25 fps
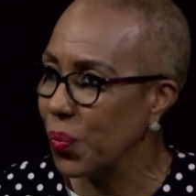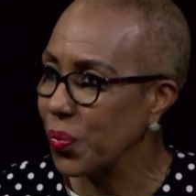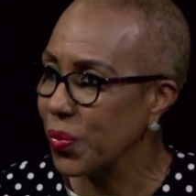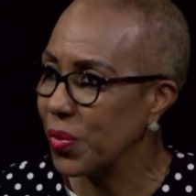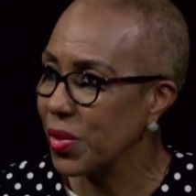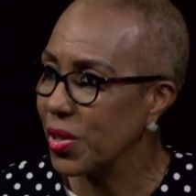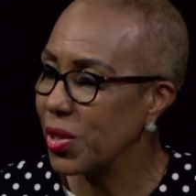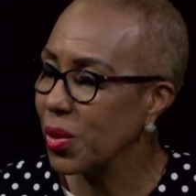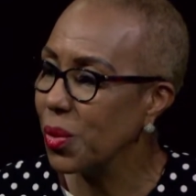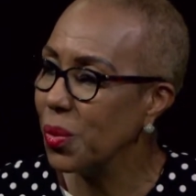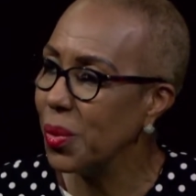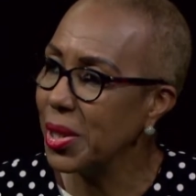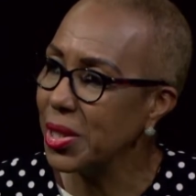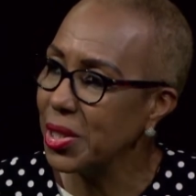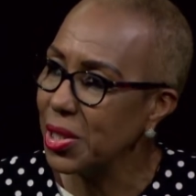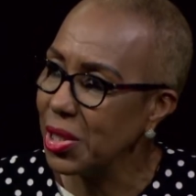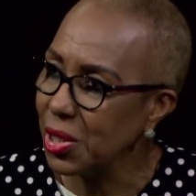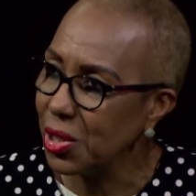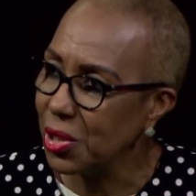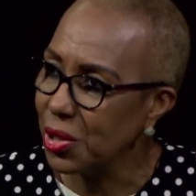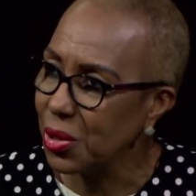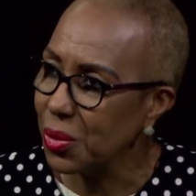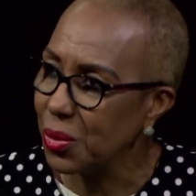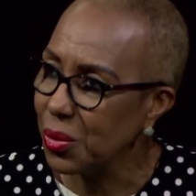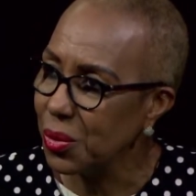So what do?
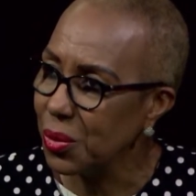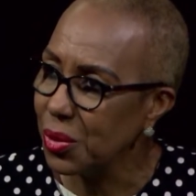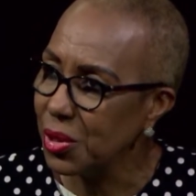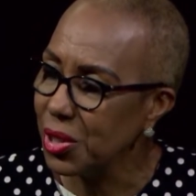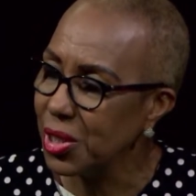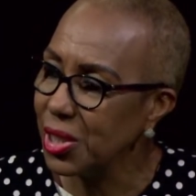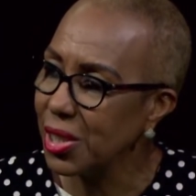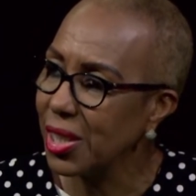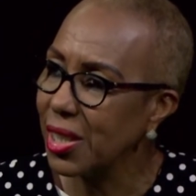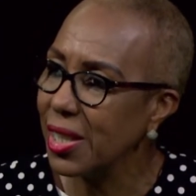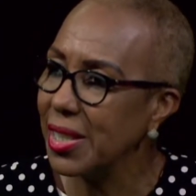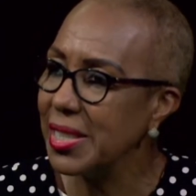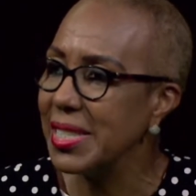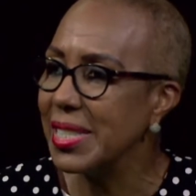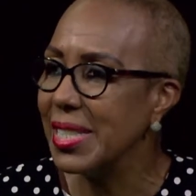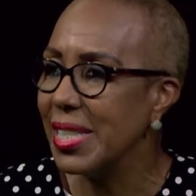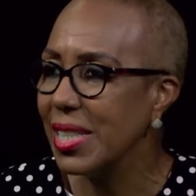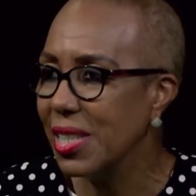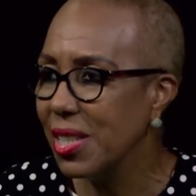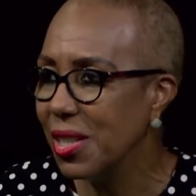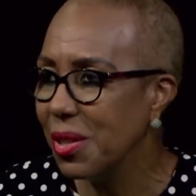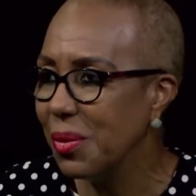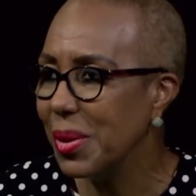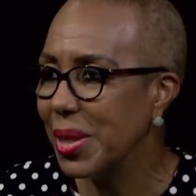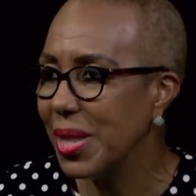Do you
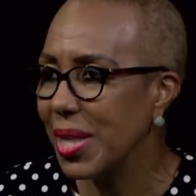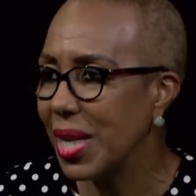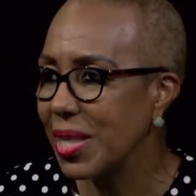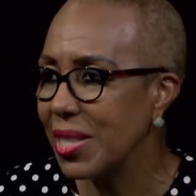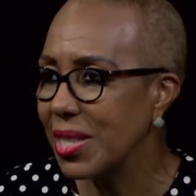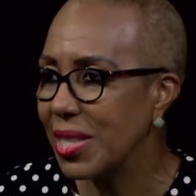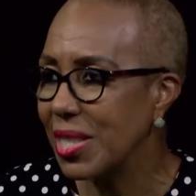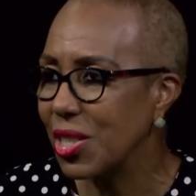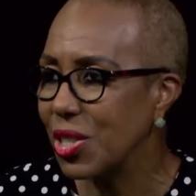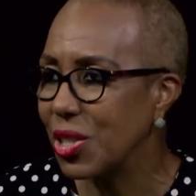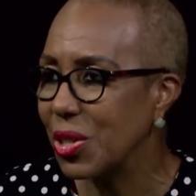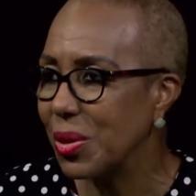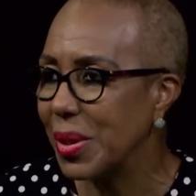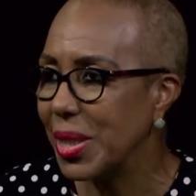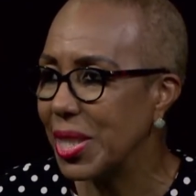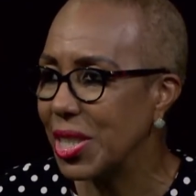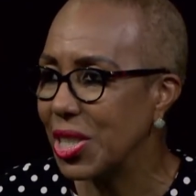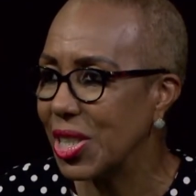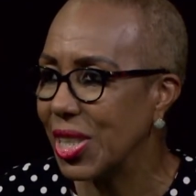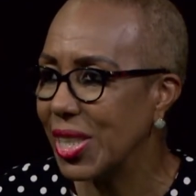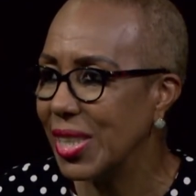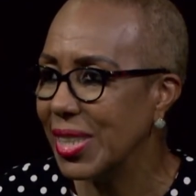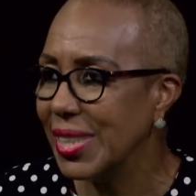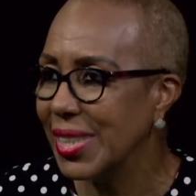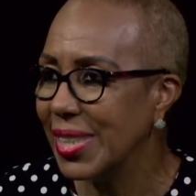continue with that
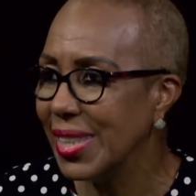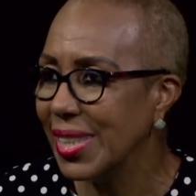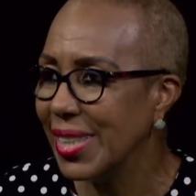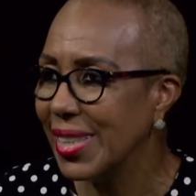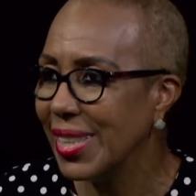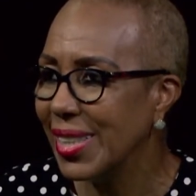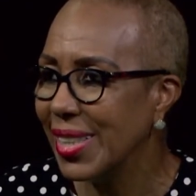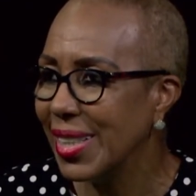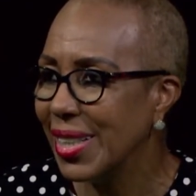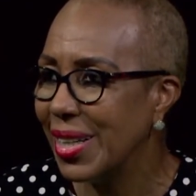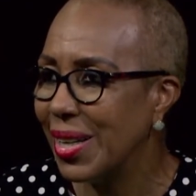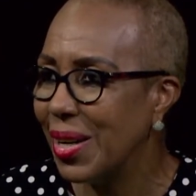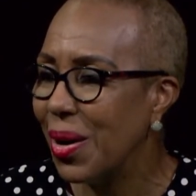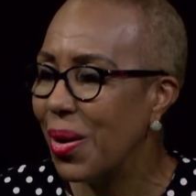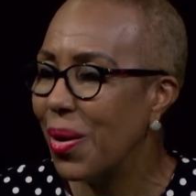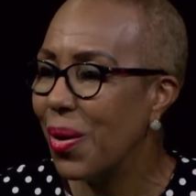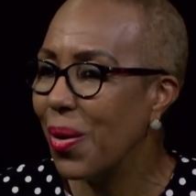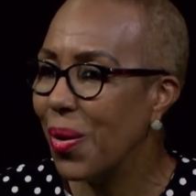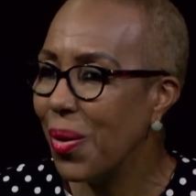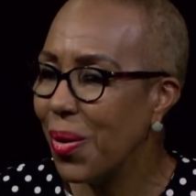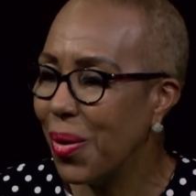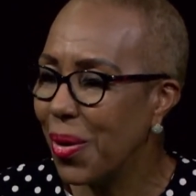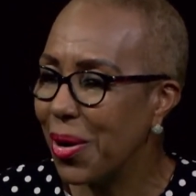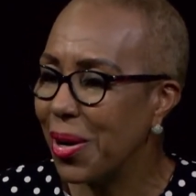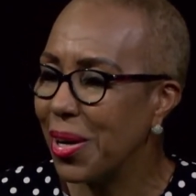situation,
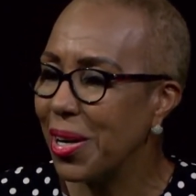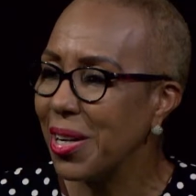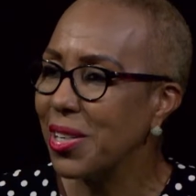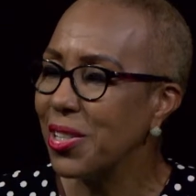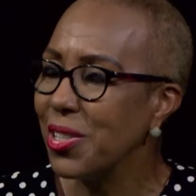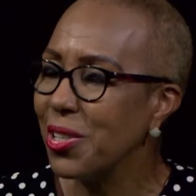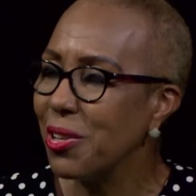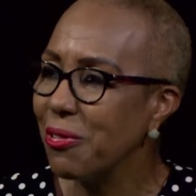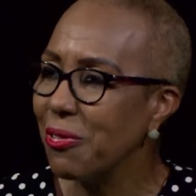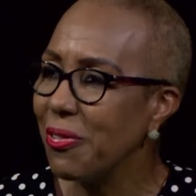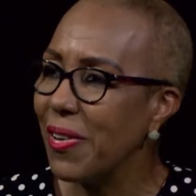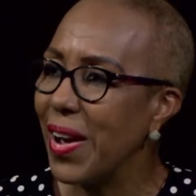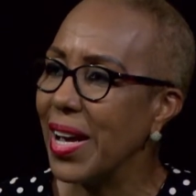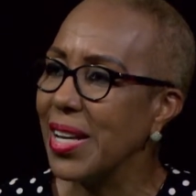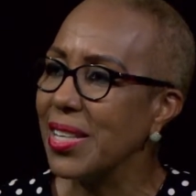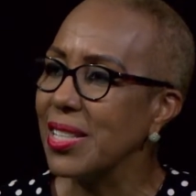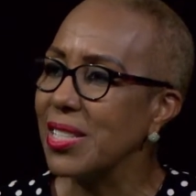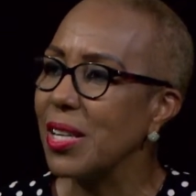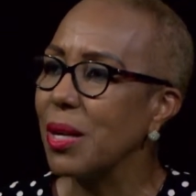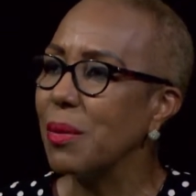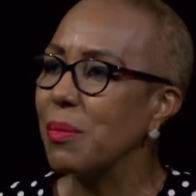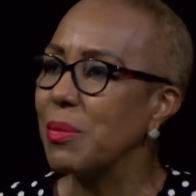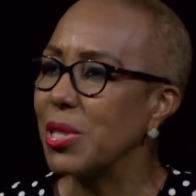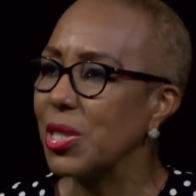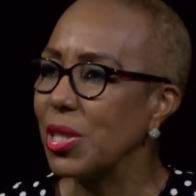or you find
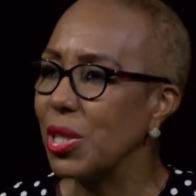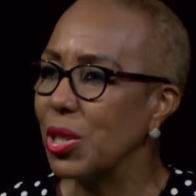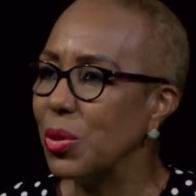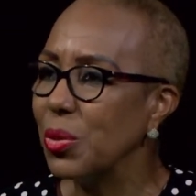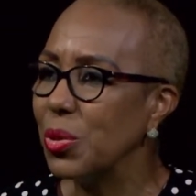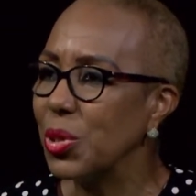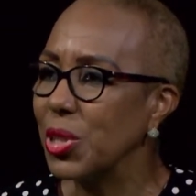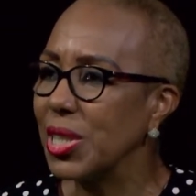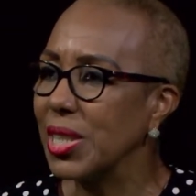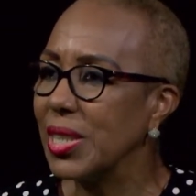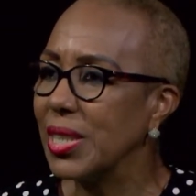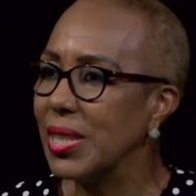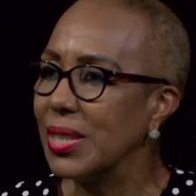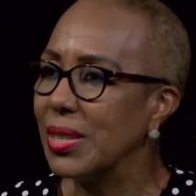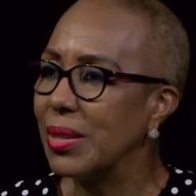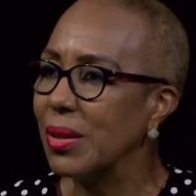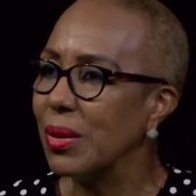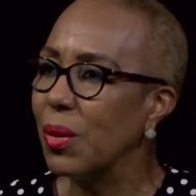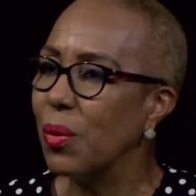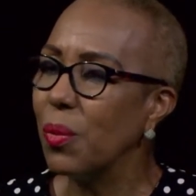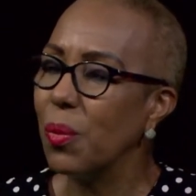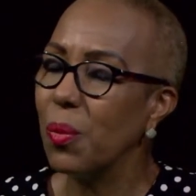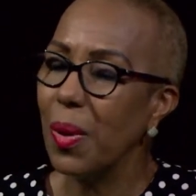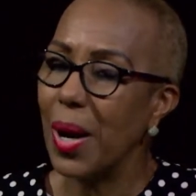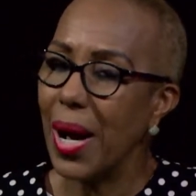some solution
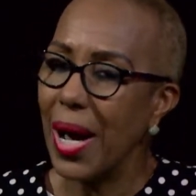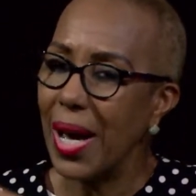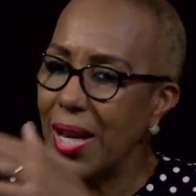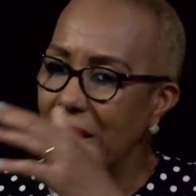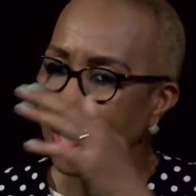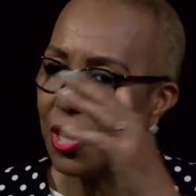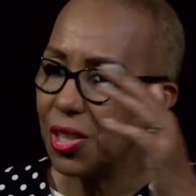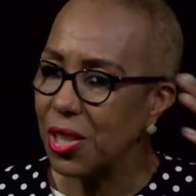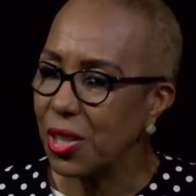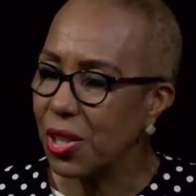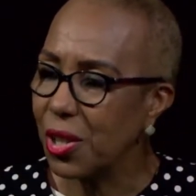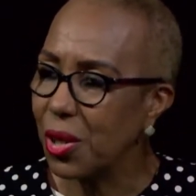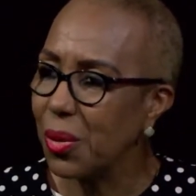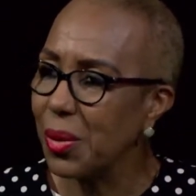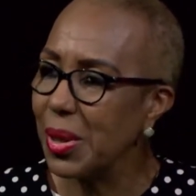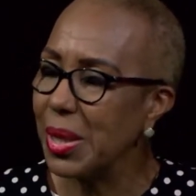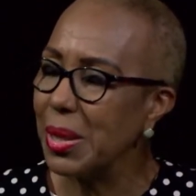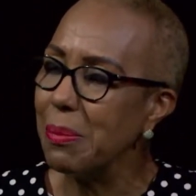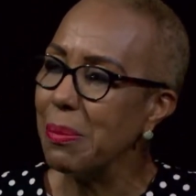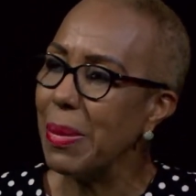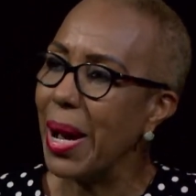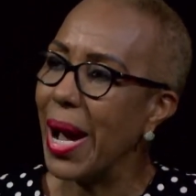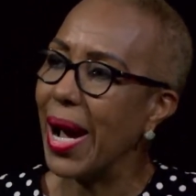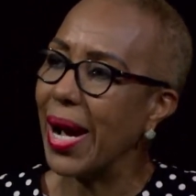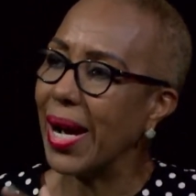while you're going
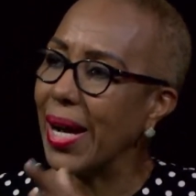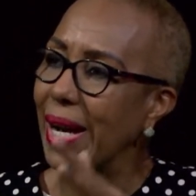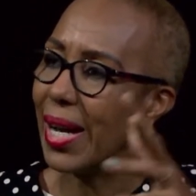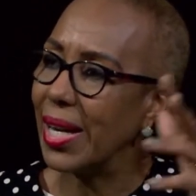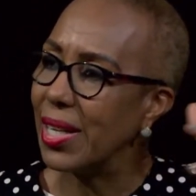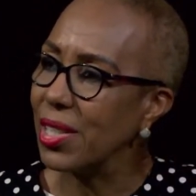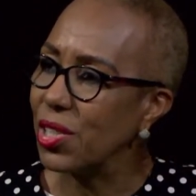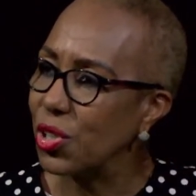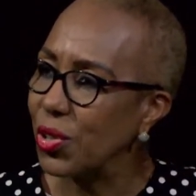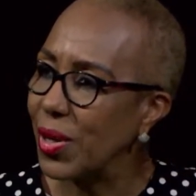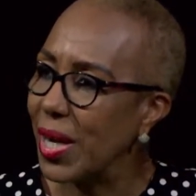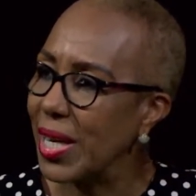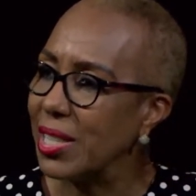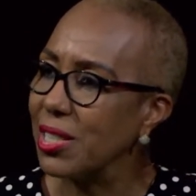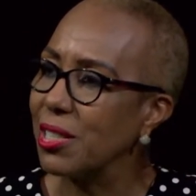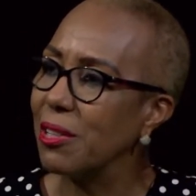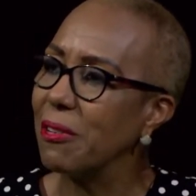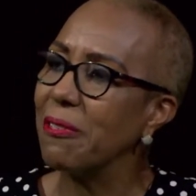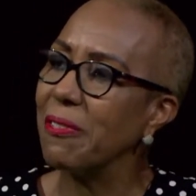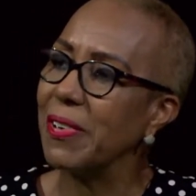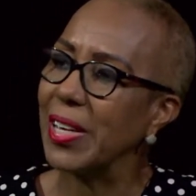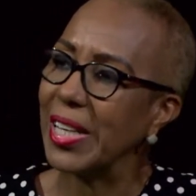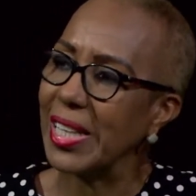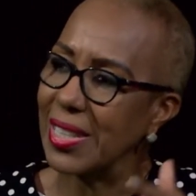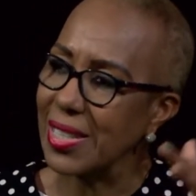back and trying to
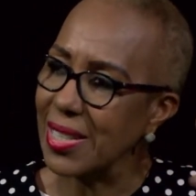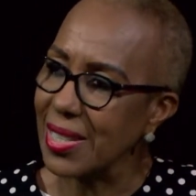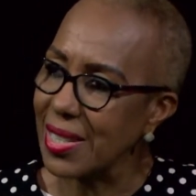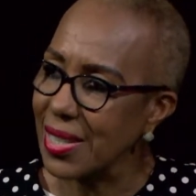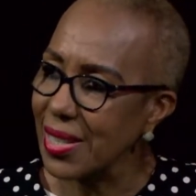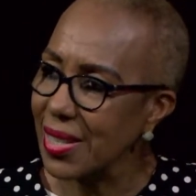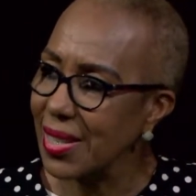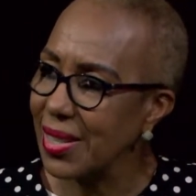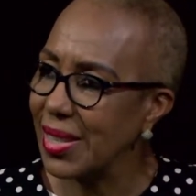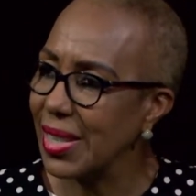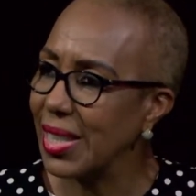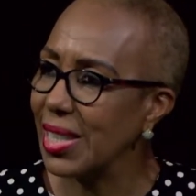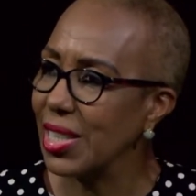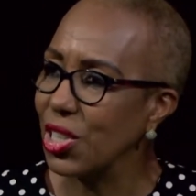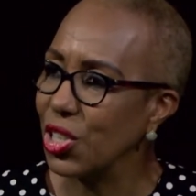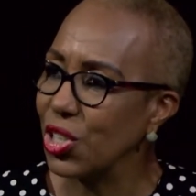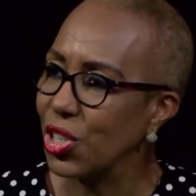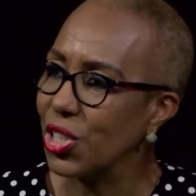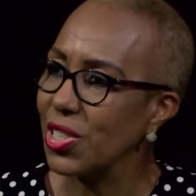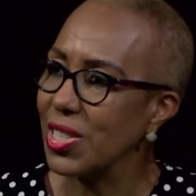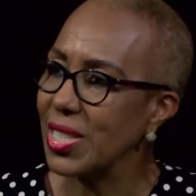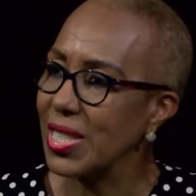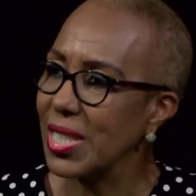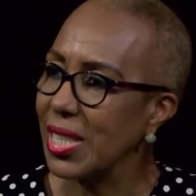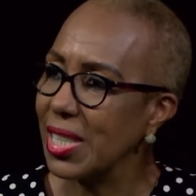fix the
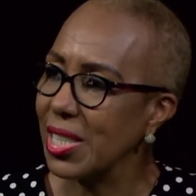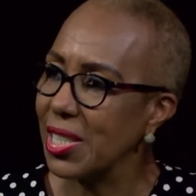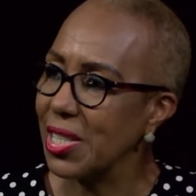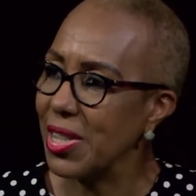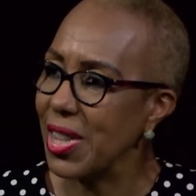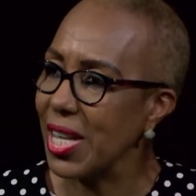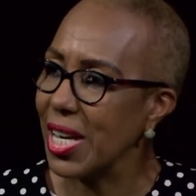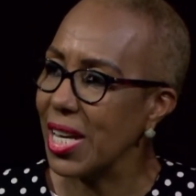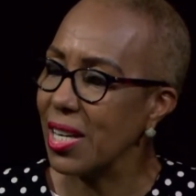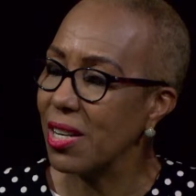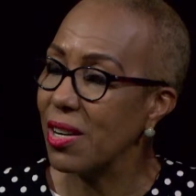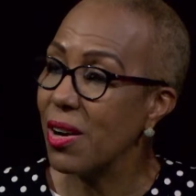issues that are there?